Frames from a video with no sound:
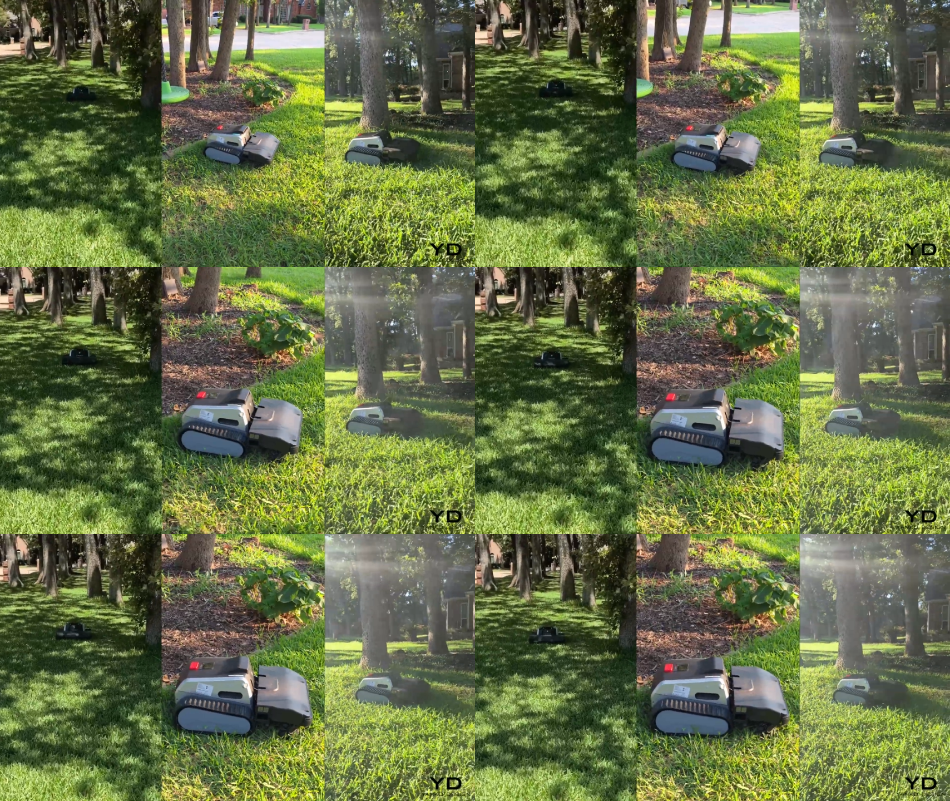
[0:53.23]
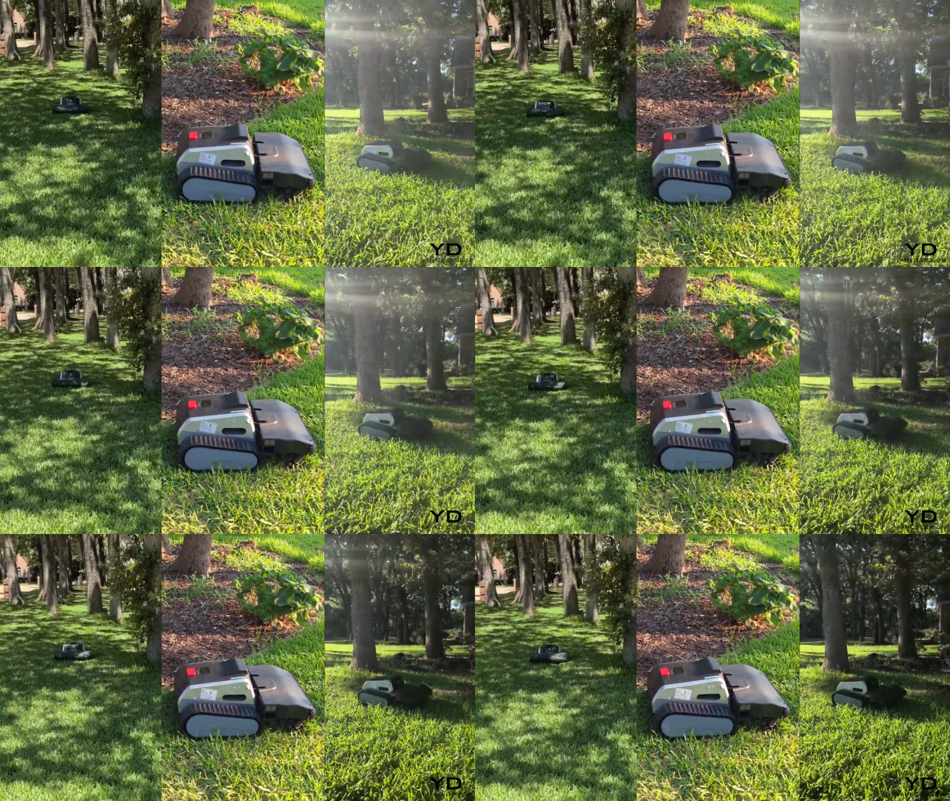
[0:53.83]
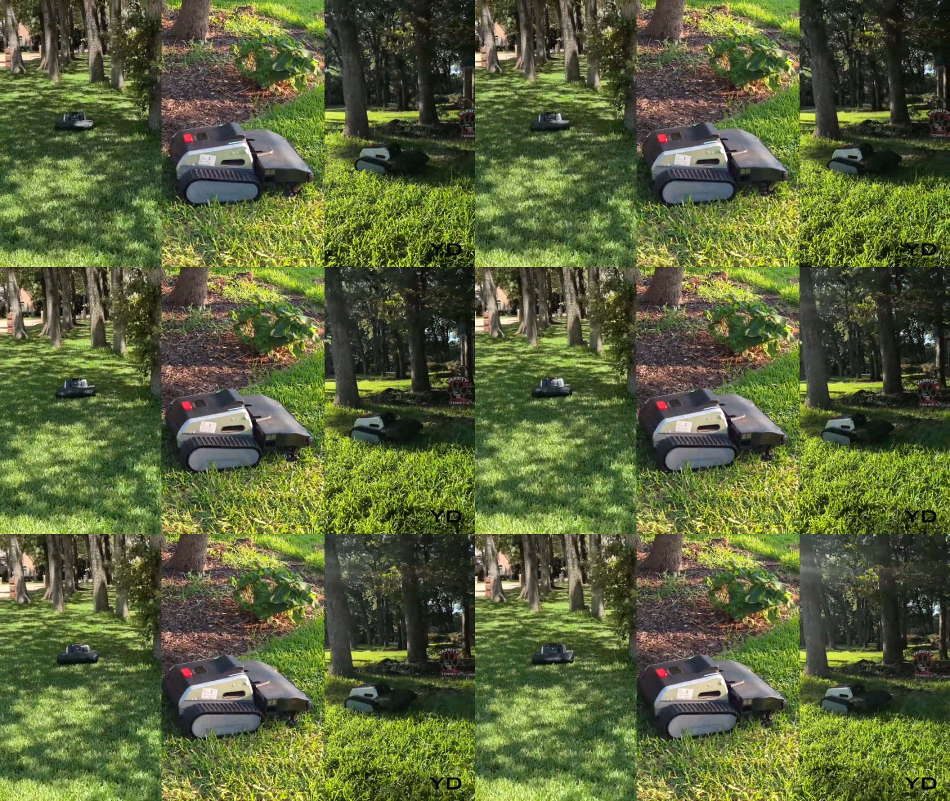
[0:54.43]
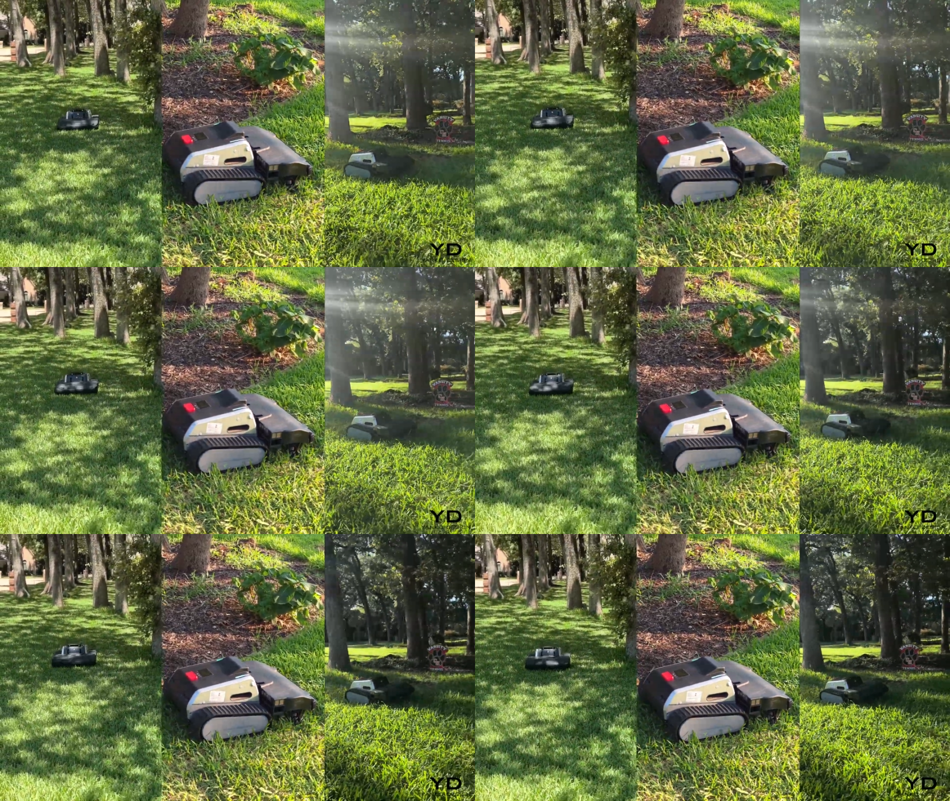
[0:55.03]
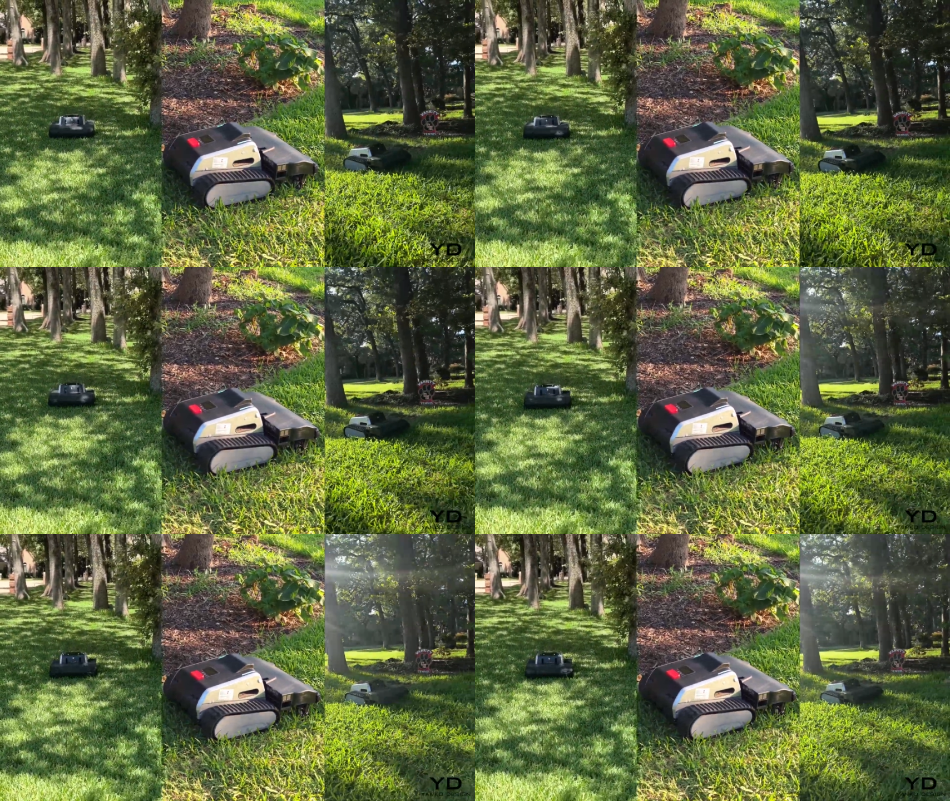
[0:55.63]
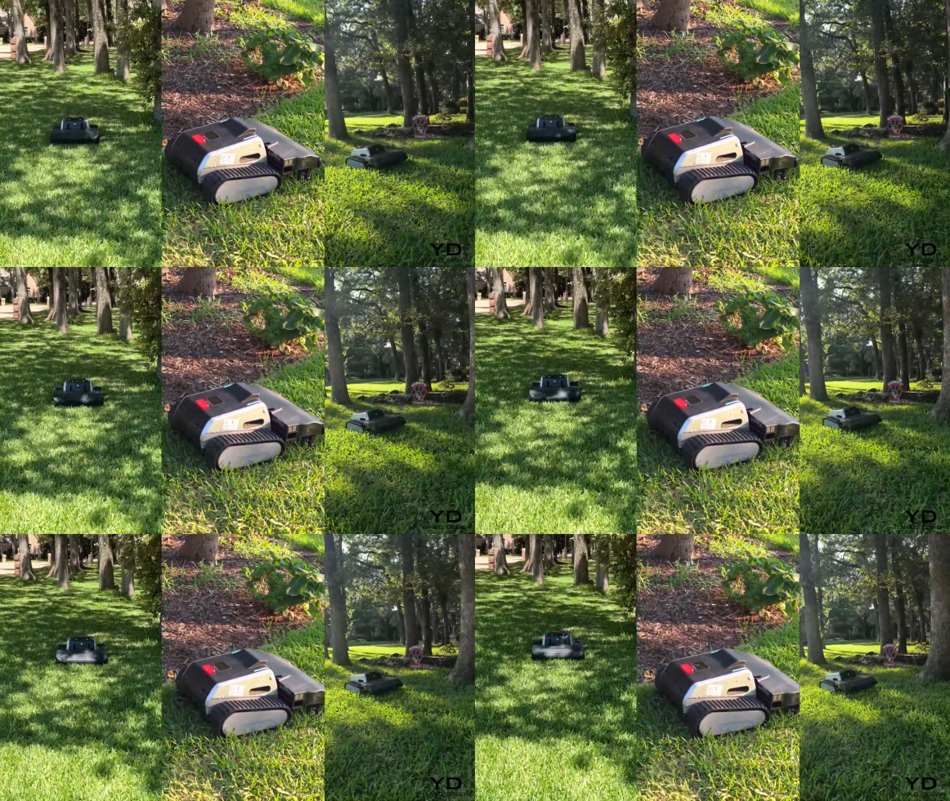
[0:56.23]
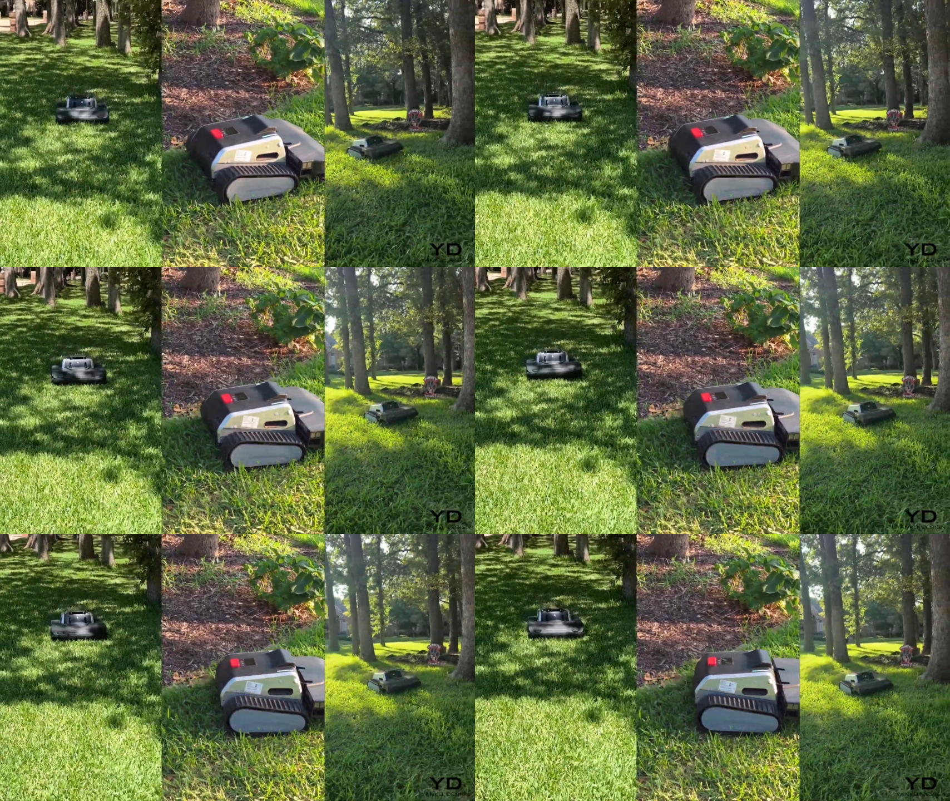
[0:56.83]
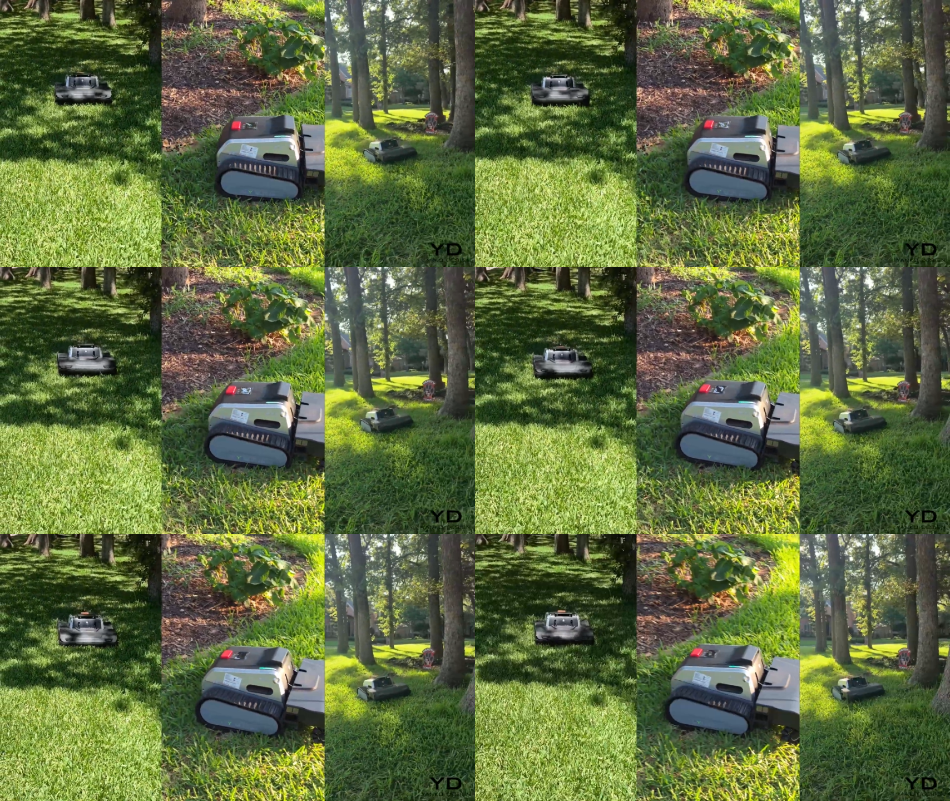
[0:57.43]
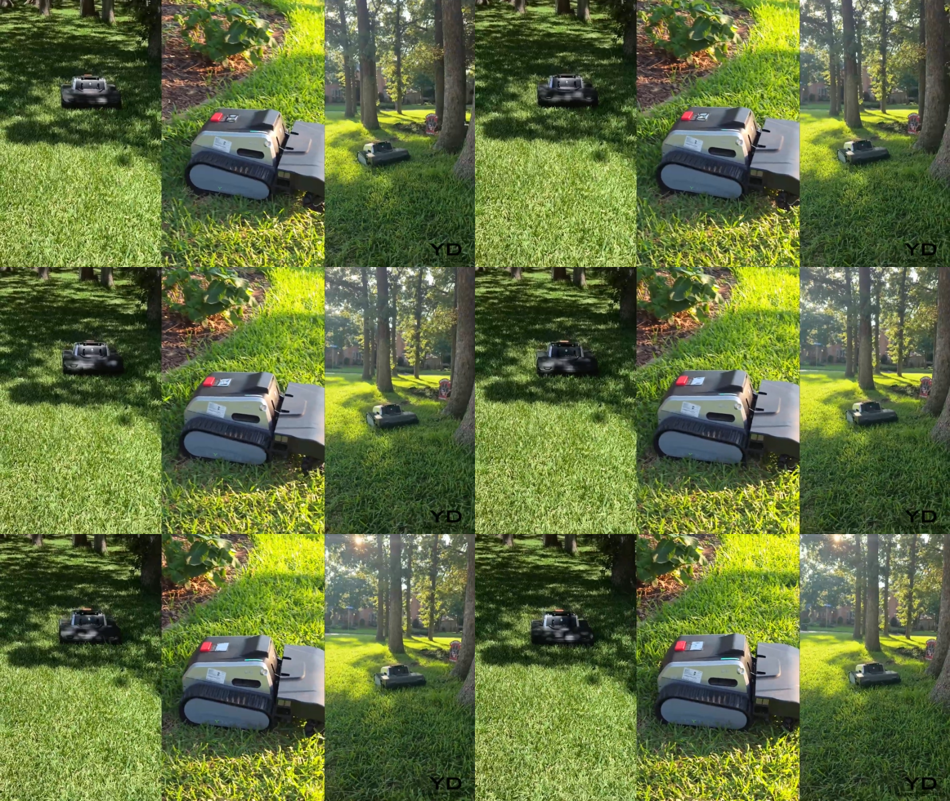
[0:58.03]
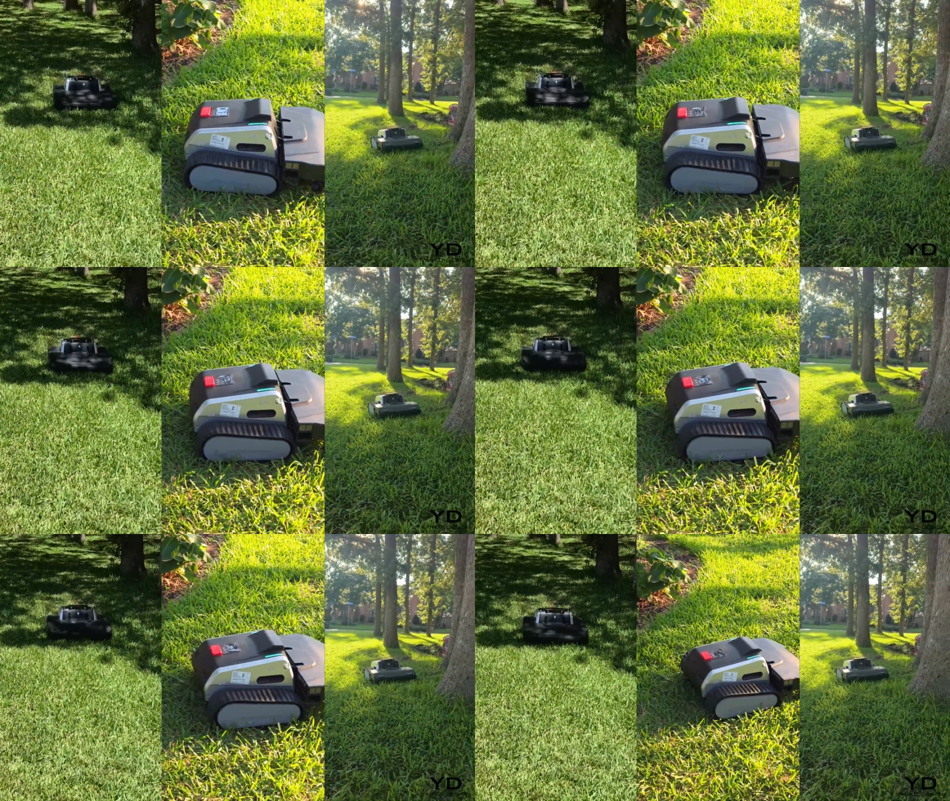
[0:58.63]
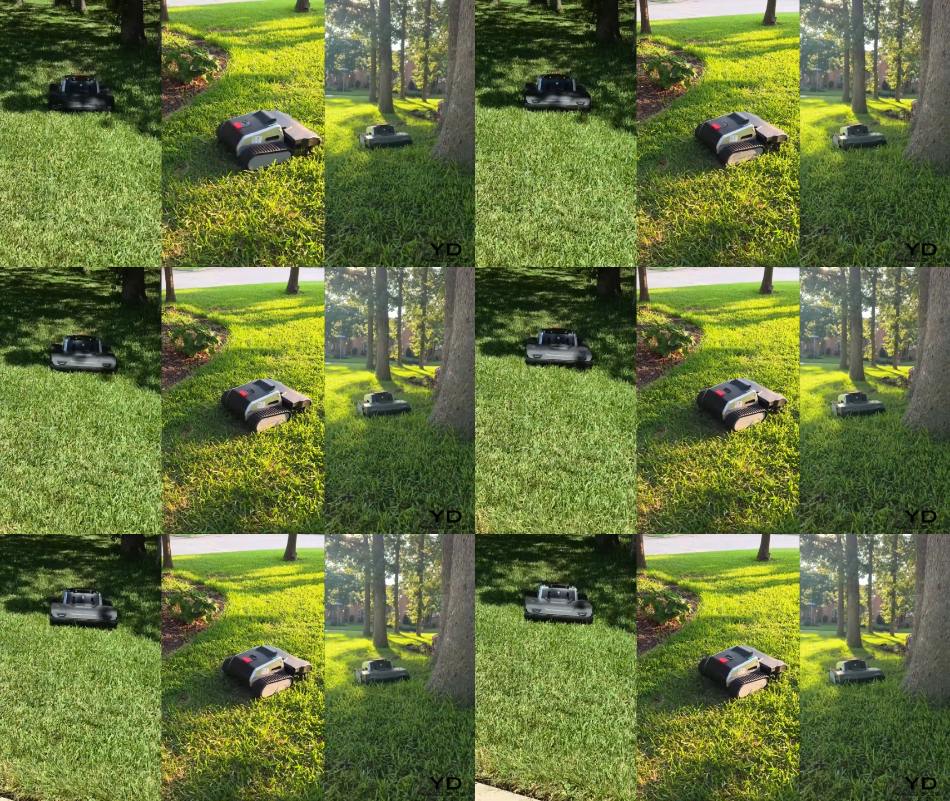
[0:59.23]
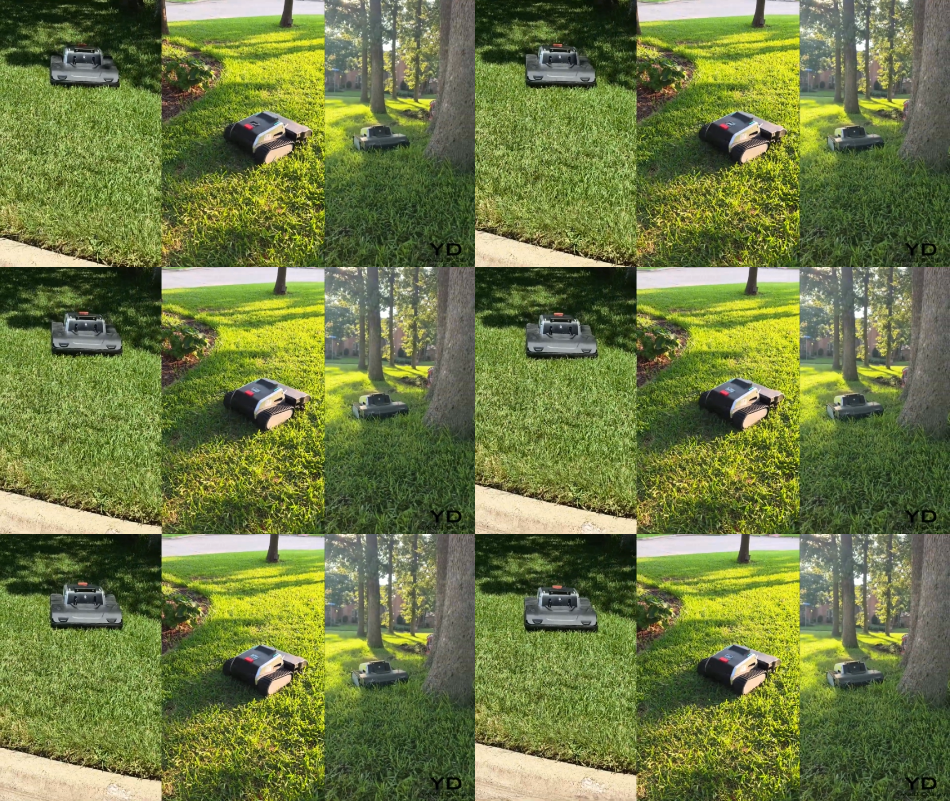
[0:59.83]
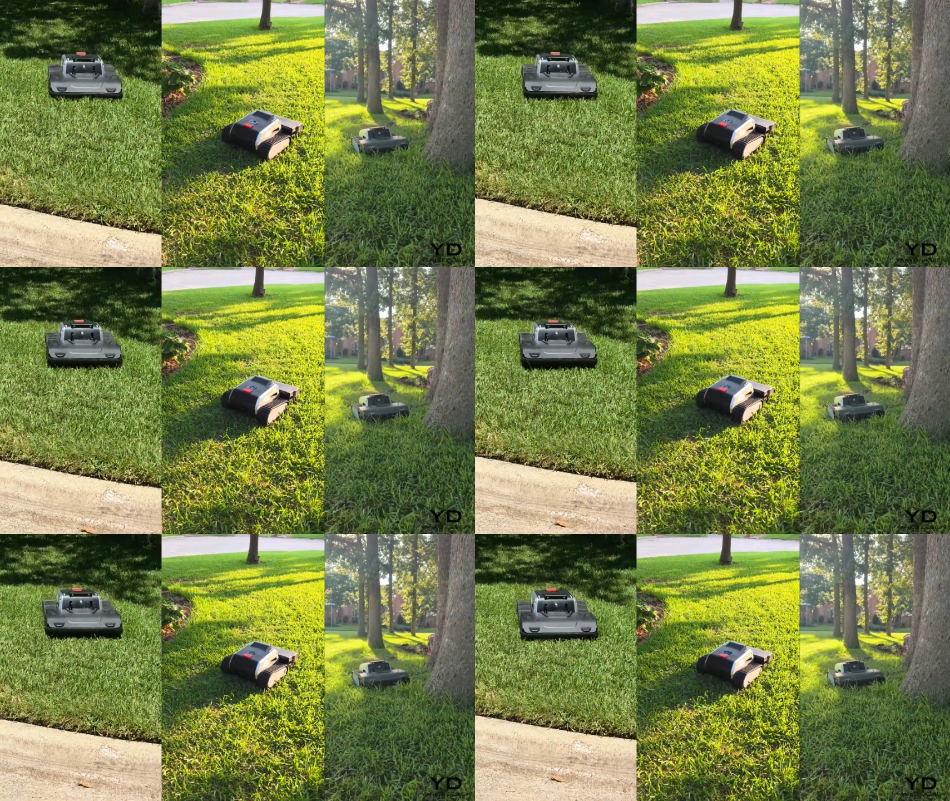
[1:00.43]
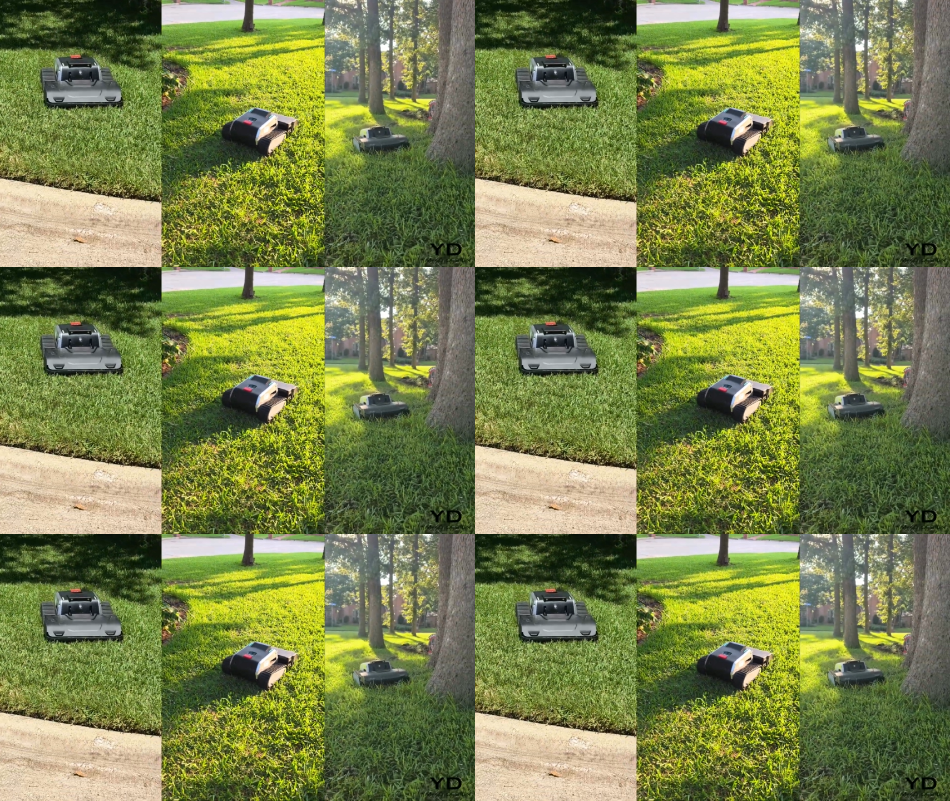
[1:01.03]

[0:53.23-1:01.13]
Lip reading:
Nobody's mouth can be seen.